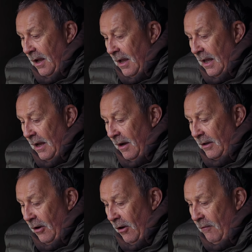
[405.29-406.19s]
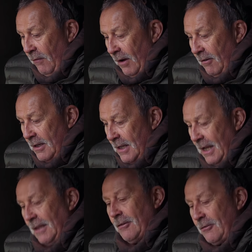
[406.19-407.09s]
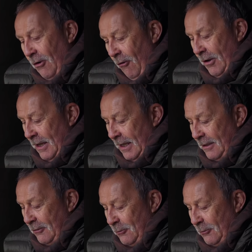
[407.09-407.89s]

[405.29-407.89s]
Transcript: uh, I got a very neat and tidy